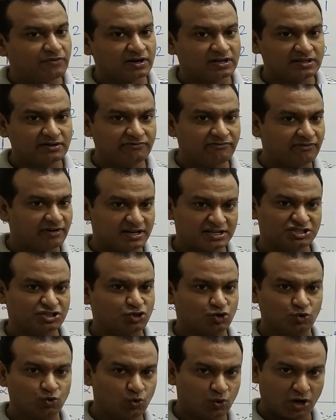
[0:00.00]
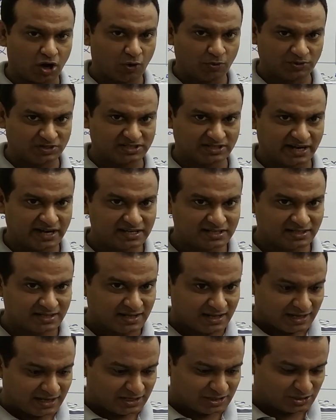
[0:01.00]
for the first two rounds right
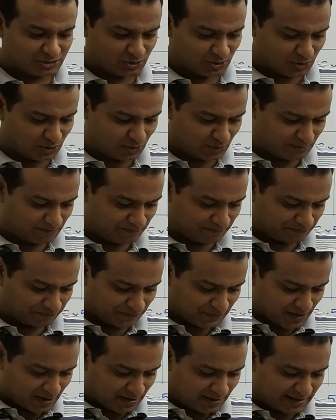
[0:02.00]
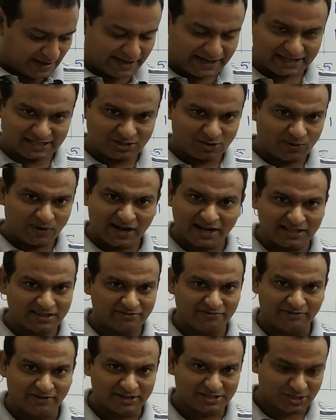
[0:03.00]
so let us look at
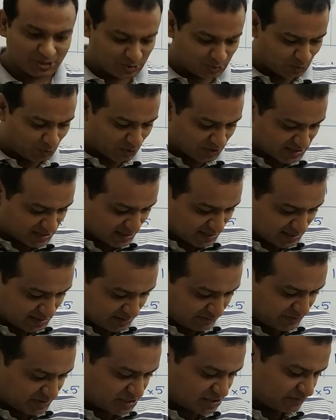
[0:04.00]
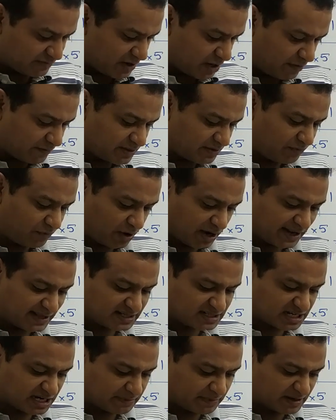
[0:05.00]
the first two questions which one of the following
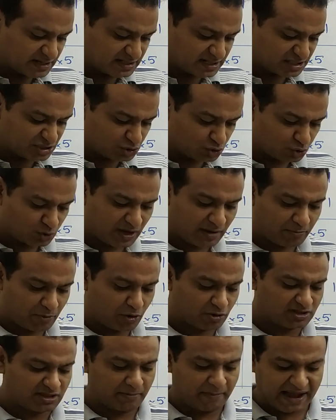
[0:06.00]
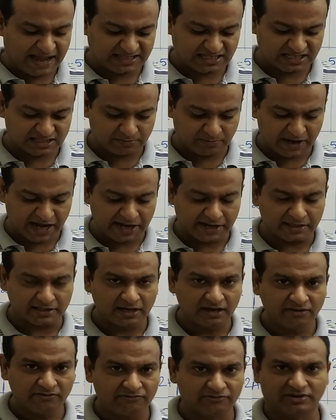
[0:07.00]
statements is true about the matches played in
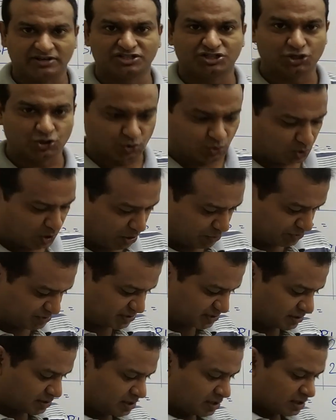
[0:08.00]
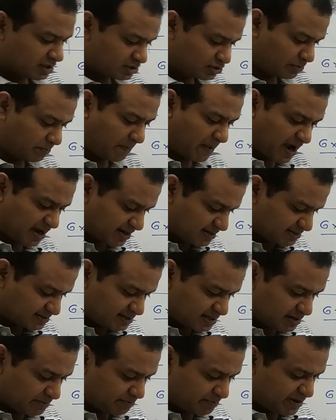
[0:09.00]
the first two rounds so
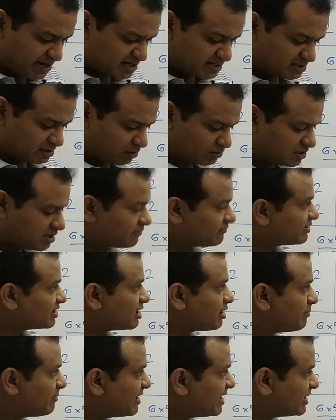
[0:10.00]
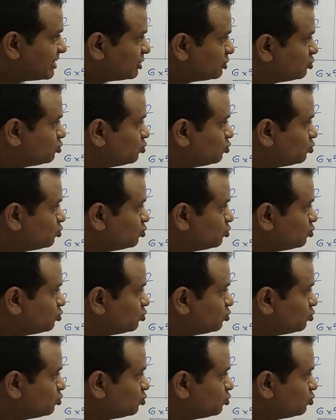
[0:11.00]
Pakistan beat South Africa by